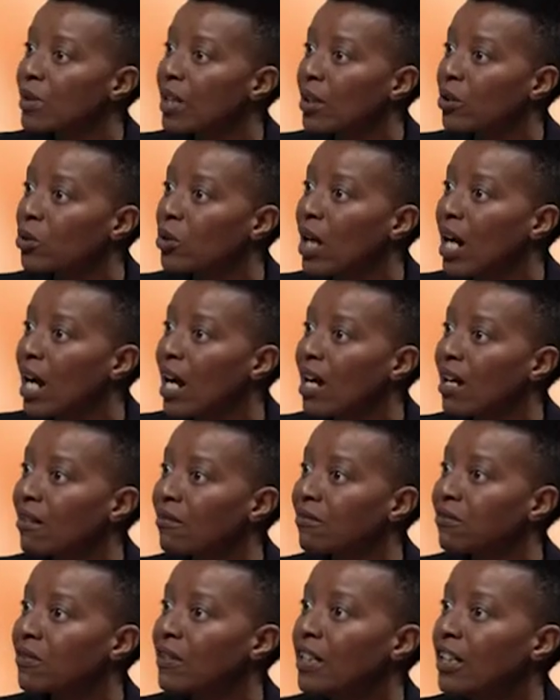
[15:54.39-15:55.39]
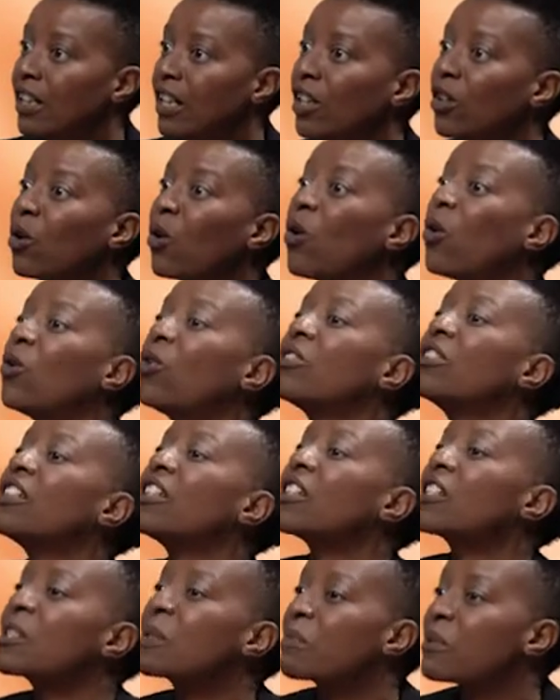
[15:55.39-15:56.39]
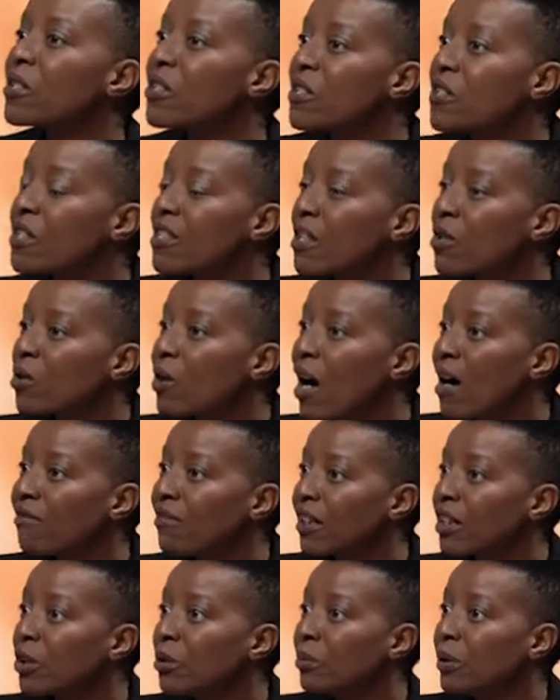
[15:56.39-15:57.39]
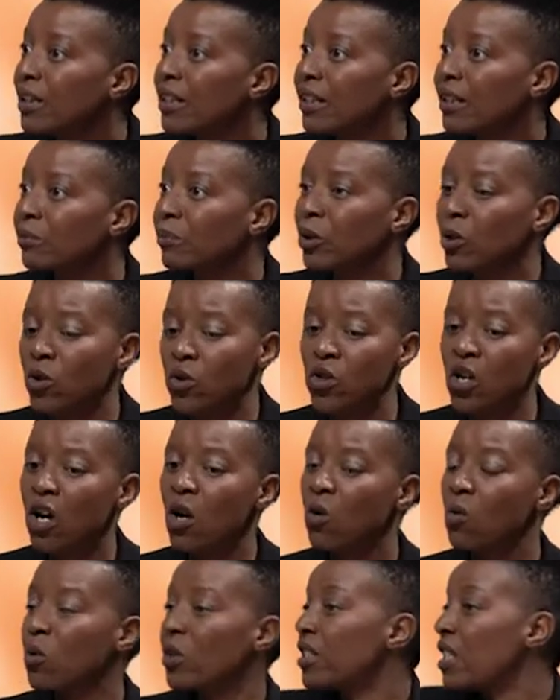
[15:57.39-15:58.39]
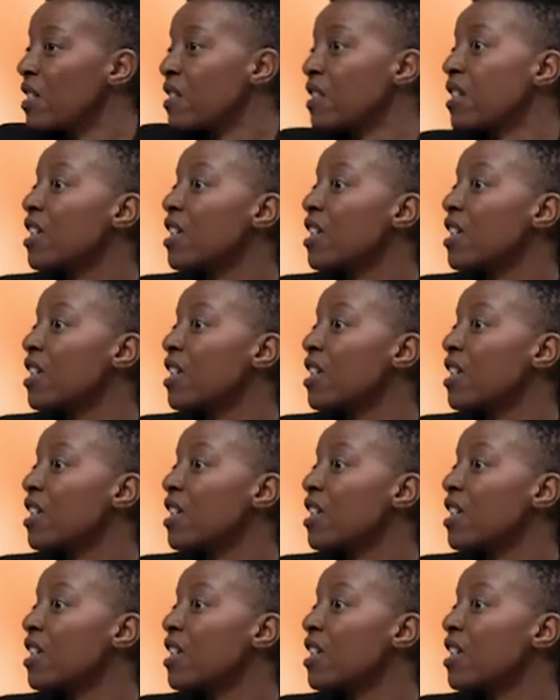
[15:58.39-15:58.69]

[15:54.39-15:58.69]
that you have and all the experience that you have accumulated. Because what does a